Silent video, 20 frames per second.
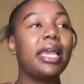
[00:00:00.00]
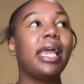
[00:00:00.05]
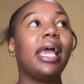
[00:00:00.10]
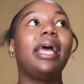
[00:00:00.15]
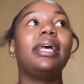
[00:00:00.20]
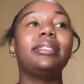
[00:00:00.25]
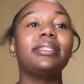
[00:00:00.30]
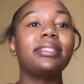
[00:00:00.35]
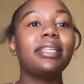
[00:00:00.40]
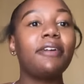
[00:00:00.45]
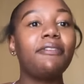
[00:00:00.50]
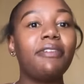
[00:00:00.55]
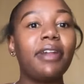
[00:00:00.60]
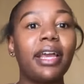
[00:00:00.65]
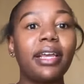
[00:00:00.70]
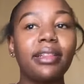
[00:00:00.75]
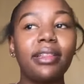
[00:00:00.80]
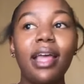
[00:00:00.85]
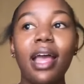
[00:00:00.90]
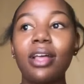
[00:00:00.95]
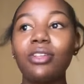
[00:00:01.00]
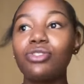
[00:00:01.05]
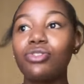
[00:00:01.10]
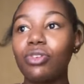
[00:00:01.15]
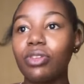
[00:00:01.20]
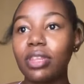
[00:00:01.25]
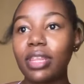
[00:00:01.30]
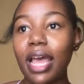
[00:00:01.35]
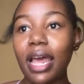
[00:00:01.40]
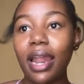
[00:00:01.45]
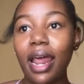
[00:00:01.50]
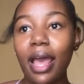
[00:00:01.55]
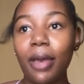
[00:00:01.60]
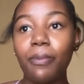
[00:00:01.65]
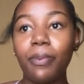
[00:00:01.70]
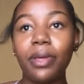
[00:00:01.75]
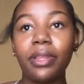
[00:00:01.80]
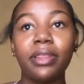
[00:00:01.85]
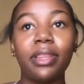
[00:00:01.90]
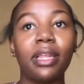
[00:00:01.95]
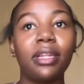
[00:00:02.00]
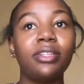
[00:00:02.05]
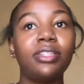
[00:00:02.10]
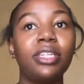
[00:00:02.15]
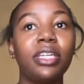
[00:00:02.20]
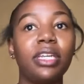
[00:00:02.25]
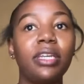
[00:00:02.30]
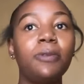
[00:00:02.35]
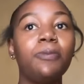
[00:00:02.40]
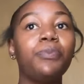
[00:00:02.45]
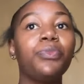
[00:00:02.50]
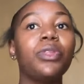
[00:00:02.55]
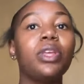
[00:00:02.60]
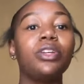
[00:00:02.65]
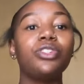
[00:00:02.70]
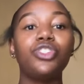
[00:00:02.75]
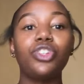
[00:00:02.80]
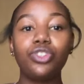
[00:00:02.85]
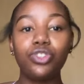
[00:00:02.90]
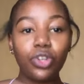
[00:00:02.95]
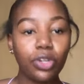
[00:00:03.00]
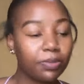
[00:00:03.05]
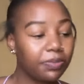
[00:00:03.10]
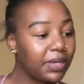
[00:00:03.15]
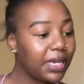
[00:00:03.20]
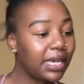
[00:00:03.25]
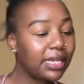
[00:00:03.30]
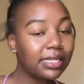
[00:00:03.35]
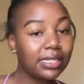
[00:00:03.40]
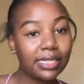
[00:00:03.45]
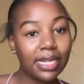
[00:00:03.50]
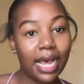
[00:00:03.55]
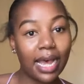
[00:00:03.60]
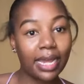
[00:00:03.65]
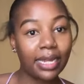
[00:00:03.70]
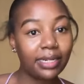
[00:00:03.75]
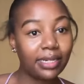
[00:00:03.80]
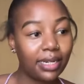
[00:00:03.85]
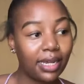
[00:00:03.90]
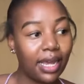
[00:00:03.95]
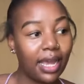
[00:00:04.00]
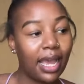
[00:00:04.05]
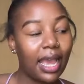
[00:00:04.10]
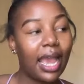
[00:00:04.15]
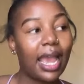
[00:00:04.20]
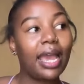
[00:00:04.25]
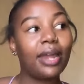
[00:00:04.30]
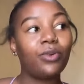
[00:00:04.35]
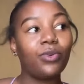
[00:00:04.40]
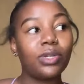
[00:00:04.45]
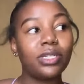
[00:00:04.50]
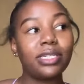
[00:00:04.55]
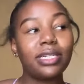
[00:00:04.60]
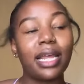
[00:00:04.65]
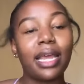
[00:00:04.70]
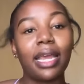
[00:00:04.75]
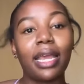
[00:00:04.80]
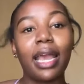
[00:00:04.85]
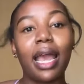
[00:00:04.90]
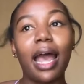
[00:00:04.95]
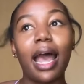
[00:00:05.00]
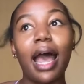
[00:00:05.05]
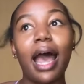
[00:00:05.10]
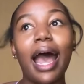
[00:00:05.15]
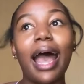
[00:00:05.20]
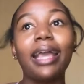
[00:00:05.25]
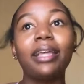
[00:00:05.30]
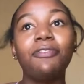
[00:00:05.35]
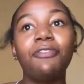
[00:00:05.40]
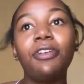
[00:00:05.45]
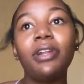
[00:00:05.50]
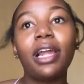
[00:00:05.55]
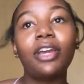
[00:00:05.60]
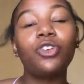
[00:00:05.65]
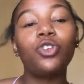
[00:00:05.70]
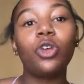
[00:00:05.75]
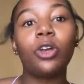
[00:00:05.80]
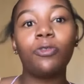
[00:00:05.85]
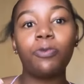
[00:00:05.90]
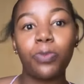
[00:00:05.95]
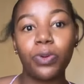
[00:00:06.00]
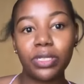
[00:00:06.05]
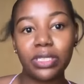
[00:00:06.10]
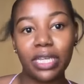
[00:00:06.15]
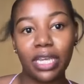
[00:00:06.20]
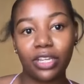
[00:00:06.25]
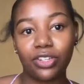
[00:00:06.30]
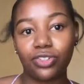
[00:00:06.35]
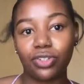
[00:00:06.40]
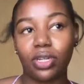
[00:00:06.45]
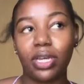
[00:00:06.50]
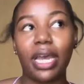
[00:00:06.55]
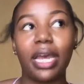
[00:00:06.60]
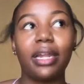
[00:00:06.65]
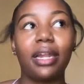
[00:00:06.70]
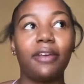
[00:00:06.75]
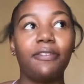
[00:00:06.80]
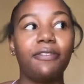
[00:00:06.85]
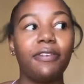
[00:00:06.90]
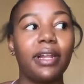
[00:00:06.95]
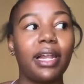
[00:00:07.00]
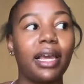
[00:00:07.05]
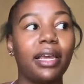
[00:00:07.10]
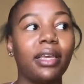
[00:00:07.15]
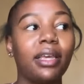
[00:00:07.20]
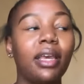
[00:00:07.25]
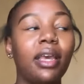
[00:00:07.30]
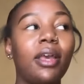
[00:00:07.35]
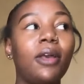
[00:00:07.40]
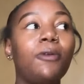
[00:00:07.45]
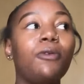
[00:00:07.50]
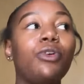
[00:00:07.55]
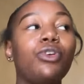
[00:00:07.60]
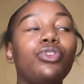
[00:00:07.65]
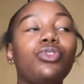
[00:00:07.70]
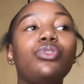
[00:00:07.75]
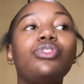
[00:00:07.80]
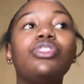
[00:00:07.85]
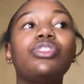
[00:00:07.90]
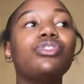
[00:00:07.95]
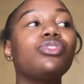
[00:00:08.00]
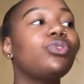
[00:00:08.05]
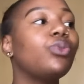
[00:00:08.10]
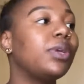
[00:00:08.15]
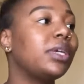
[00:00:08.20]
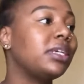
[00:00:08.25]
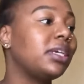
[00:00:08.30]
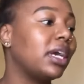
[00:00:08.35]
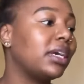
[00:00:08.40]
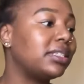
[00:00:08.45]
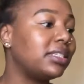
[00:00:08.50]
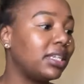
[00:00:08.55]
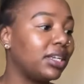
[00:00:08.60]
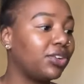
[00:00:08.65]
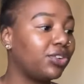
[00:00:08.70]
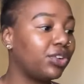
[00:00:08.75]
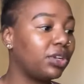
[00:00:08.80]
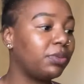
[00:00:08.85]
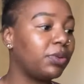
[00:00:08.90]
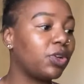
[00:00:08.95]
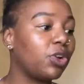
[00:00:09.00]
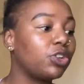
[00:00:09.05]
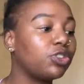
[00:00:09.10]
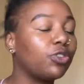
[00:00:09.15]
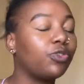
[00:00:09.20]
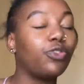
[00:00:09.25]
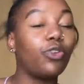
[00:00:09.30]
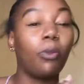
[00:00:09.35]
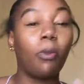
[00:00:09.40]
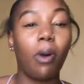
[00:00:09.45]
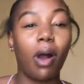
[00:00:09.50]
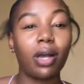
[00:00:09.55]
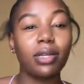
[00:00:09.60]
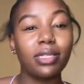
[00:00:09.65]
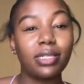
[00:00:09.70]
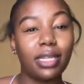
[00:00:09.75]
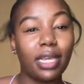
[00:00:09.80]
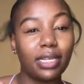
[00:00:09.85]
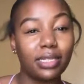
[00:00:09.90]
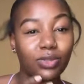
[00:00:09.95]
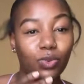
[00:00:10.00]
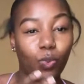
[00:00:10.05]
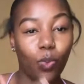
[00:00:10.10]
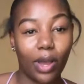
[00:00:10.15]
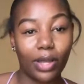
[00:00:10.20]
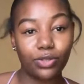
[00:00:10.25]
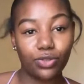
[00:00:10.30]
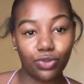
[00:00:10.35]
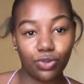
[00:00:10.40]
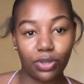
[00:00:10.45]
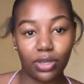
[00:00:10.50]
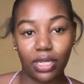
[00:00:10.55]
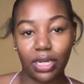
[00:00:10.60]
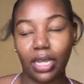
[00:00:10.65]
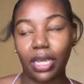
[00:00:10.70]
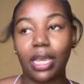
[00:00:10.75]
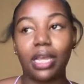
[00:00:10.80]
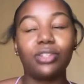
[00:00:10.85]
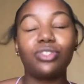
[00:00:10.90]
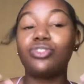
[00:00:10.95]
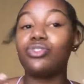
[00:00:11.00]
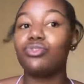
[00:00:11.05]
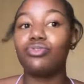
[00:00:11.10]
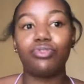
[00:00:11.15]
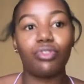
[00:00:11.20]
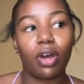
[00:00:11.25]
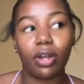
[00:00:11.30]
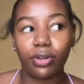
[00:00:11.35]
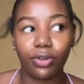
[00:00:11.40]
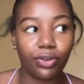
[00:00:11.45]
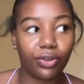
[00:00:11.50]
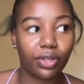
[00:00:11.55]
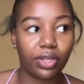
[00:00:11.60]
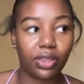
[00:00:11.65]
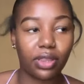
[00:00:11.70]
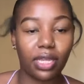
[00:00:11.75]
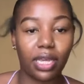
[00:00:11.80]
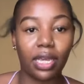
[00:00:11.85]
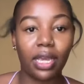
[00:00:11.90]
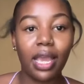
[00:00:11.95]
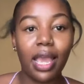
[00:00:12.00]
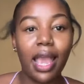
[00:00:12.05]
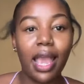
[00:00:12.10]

and stuff like that. So that happened, and she took me aside and was like, I feel like you have potential, and I feel like you just doing a degree because of your mark says 1 2 3, it's not a good thing.